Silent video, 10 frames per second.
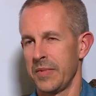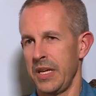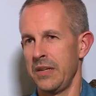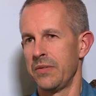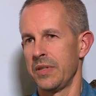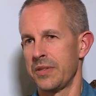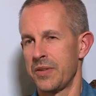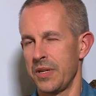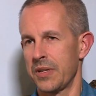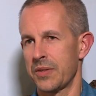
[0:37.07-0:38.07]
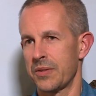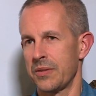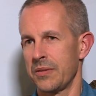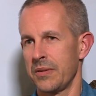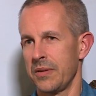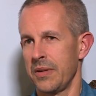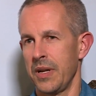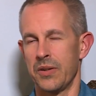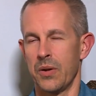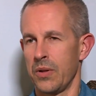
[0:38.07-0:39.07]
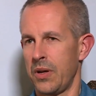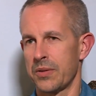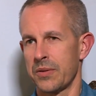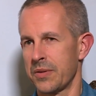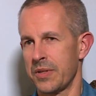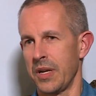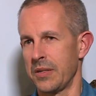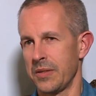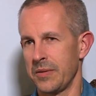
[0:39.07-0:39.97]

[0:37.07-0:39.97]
Evil exists, and no law is going to change it.